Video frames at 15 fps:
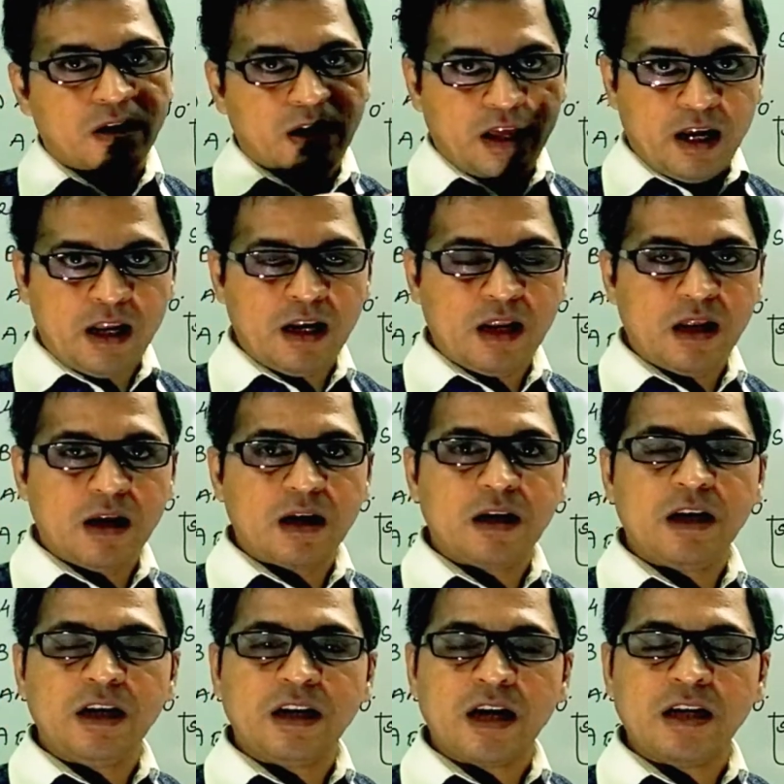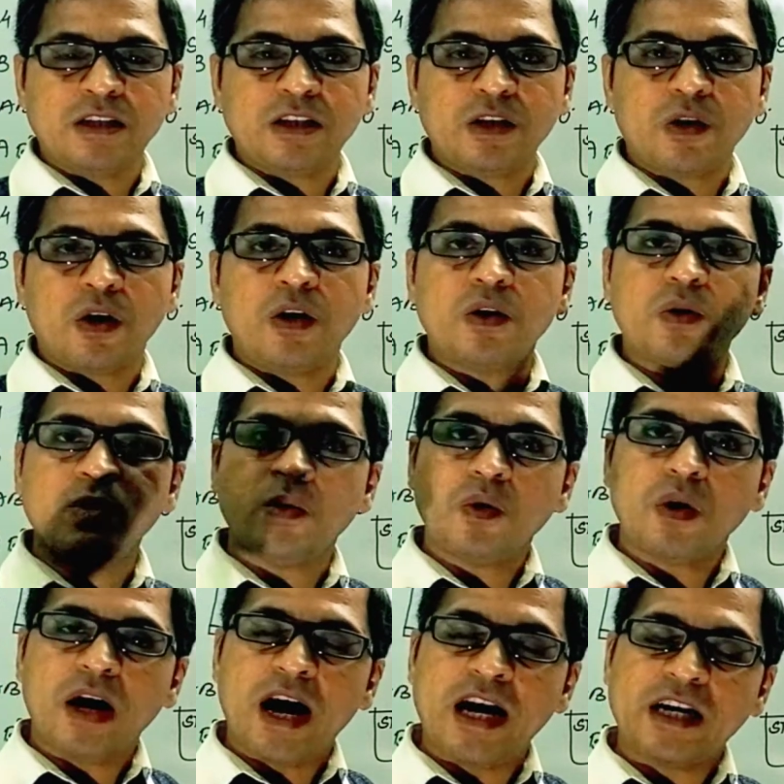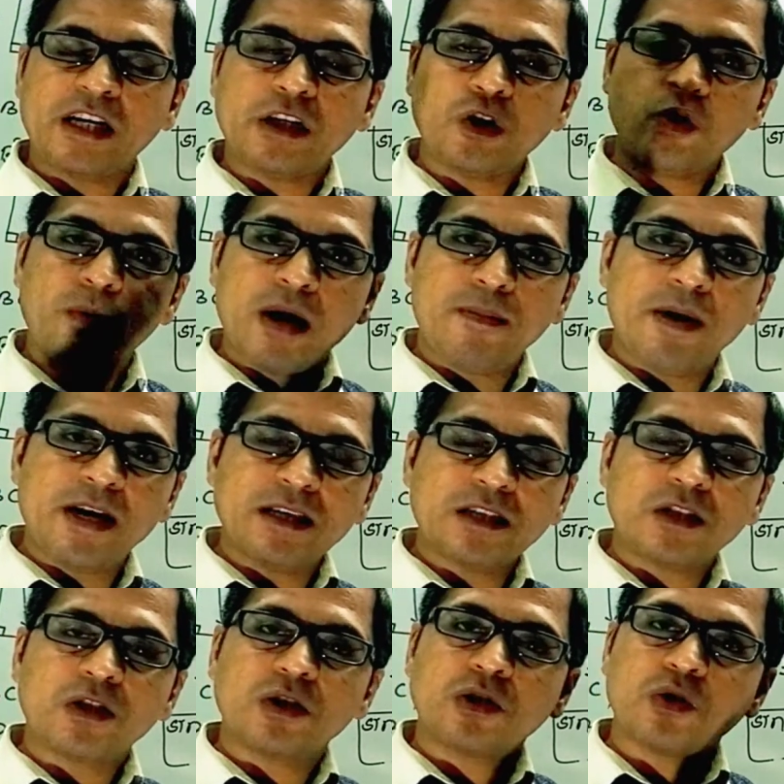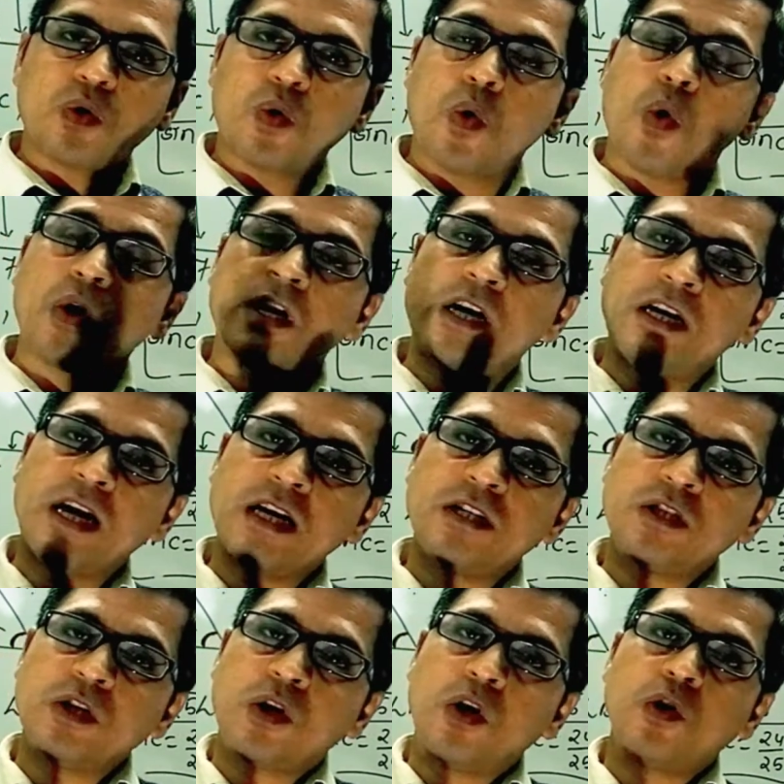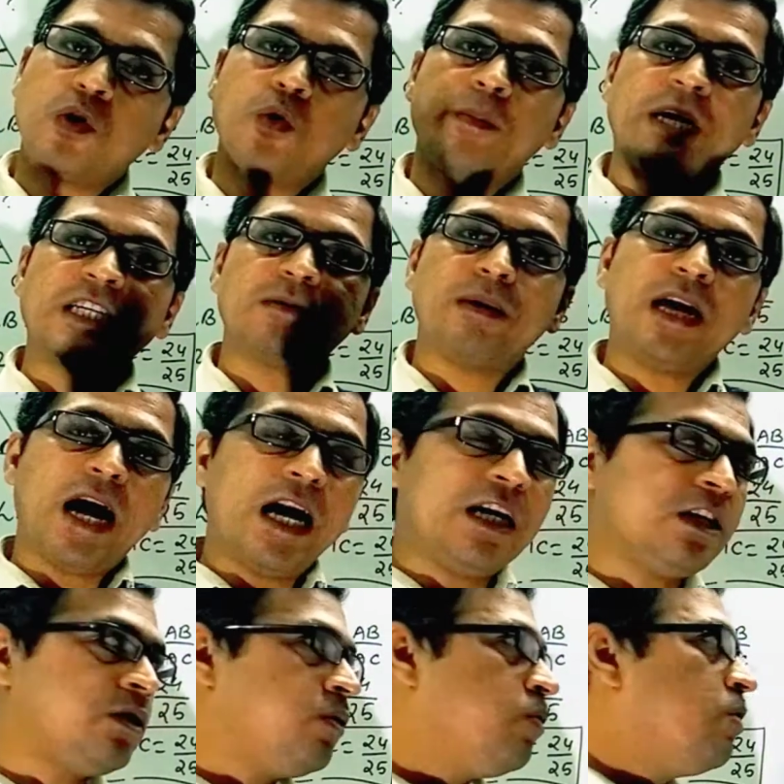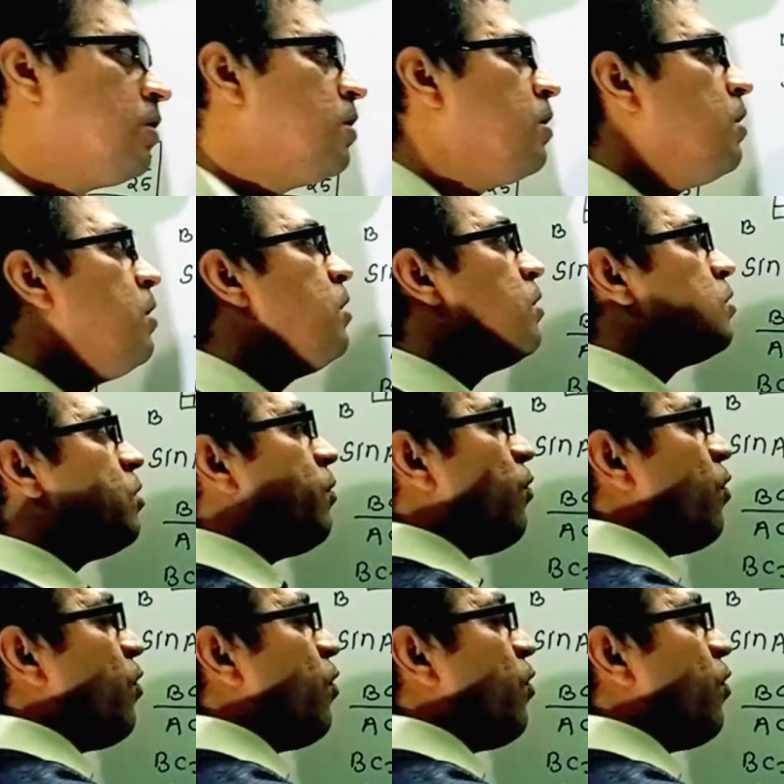Tan theta is equal to altitude by base, so cot theta is equal to base by altitude. So